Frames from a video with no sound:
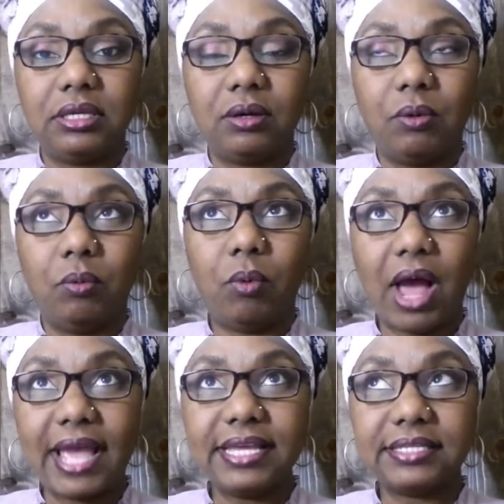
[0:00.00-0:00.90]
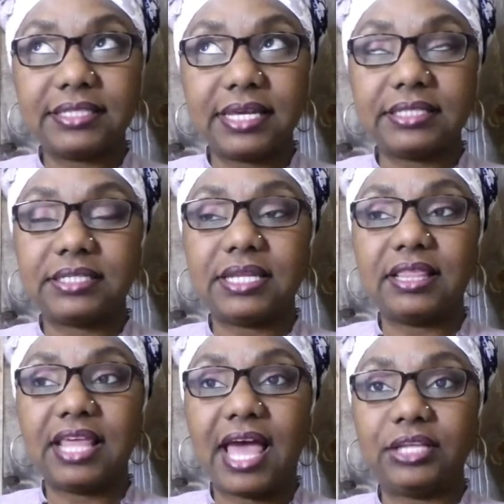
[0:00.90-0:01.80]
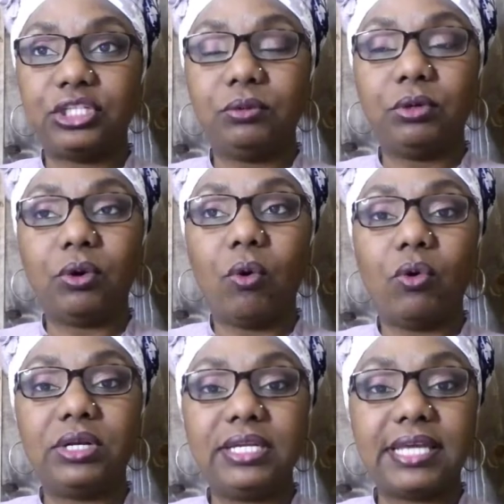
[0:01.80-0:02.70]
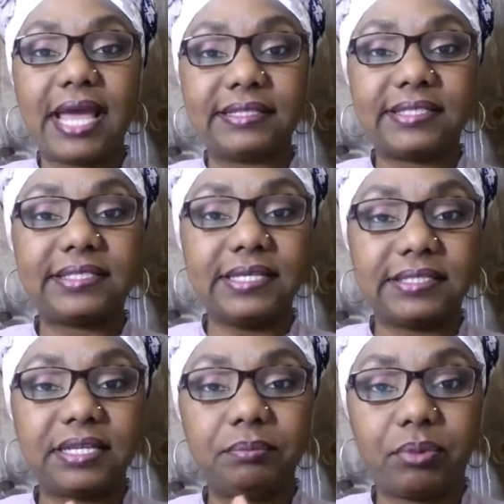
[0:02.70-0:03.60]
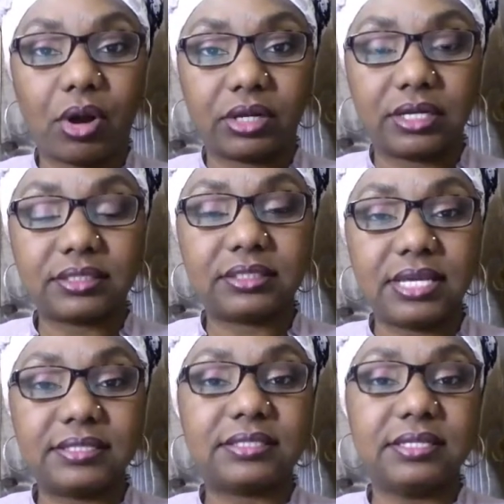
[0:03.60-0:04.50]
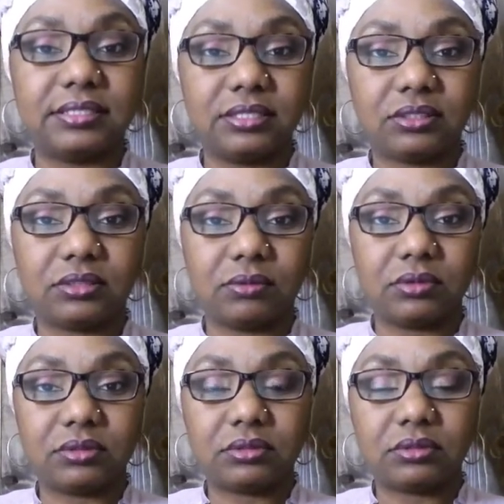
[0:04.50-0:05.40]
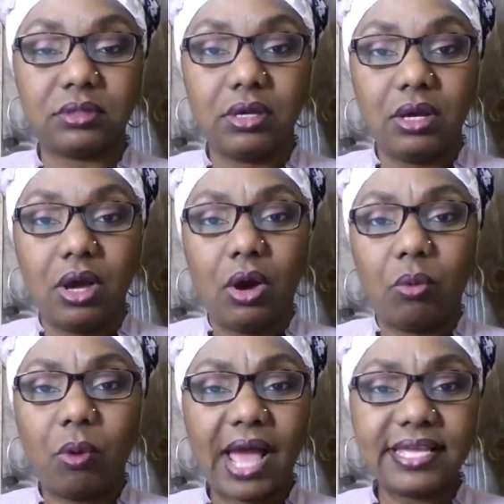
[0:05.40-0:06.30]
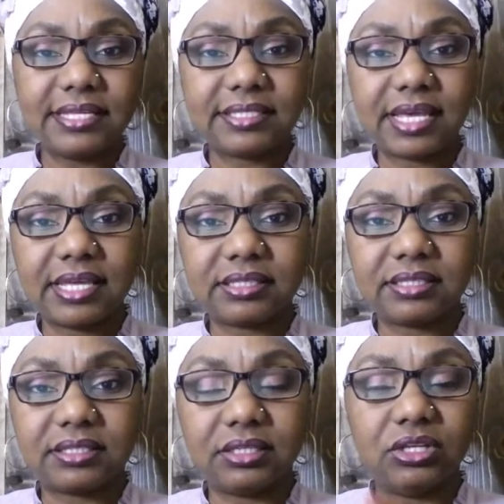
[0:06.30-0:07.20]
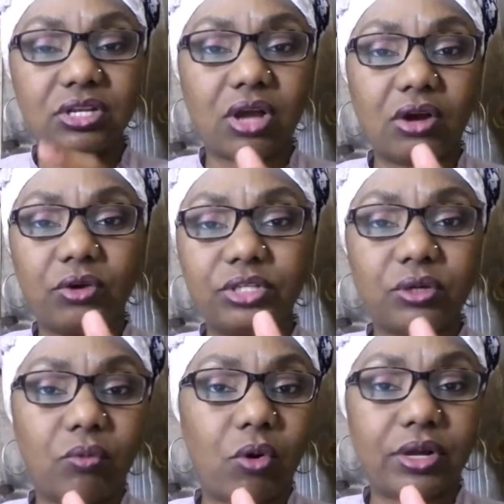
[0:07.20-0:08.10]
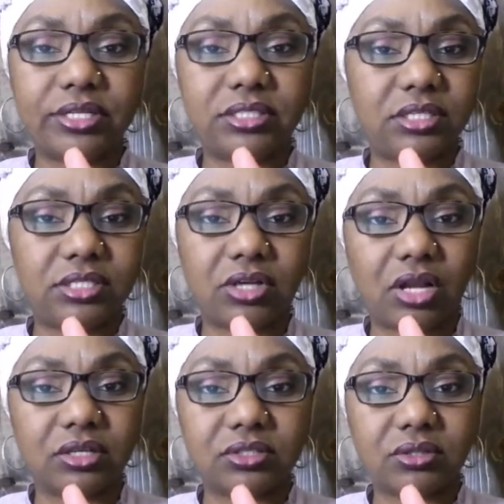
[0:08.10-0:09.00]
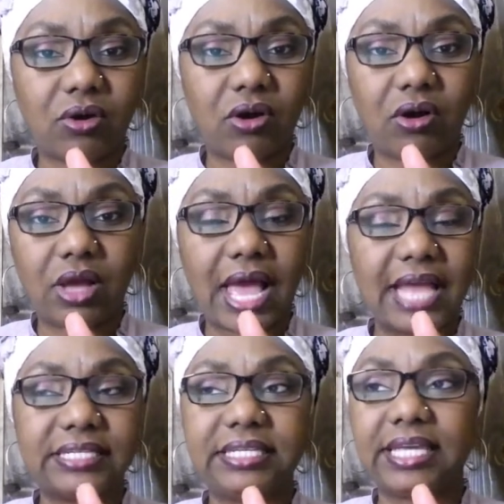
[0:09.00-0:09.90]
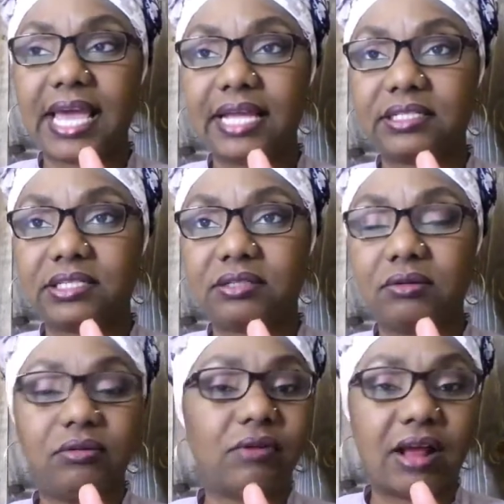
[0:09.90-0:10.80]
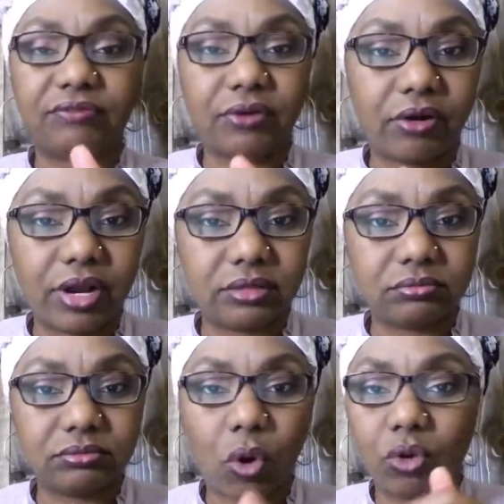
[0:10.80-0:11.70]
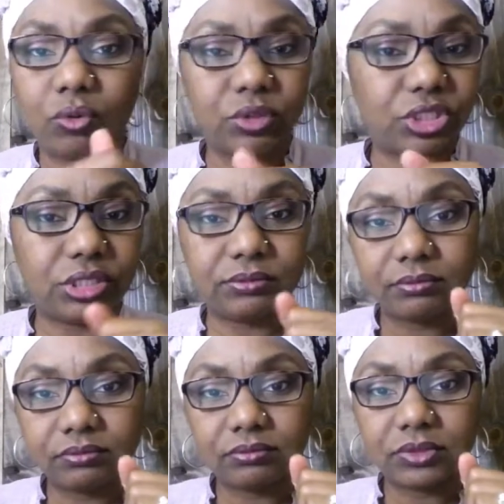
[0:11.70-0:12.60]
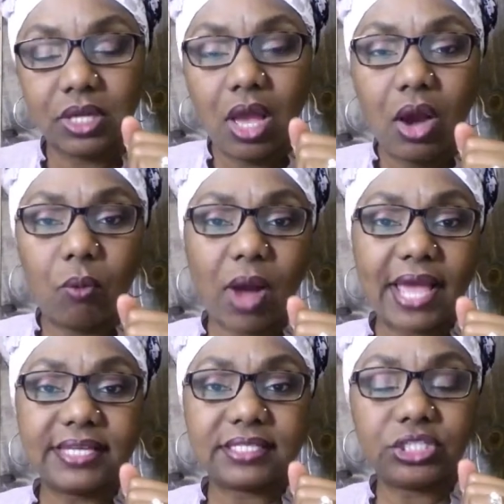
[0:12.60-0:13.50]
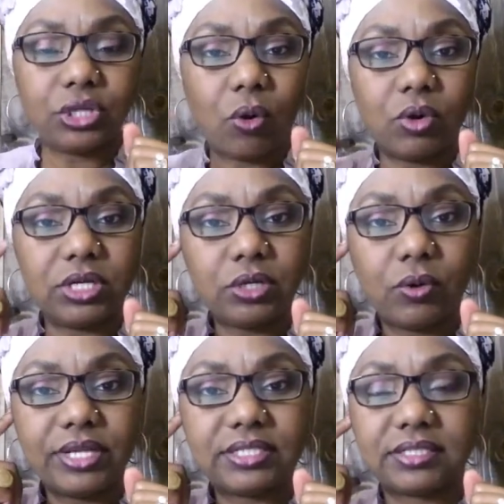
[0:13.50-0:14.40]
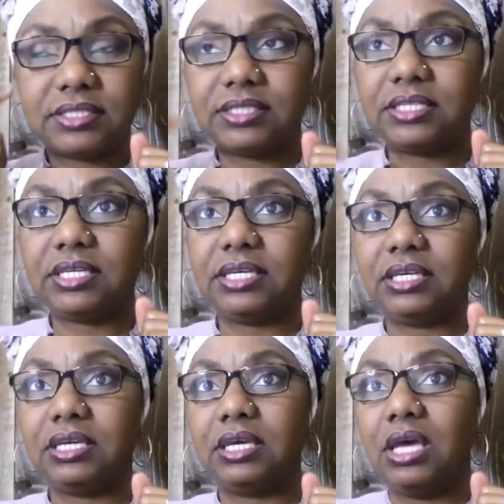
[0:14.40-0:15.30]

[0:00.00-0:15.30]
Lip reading: why is it that you would only get certain products in certain stores? Why is it you're not going to walk into the dollar store and get Ralph Lauren or Gucci? Why is it you're only going to see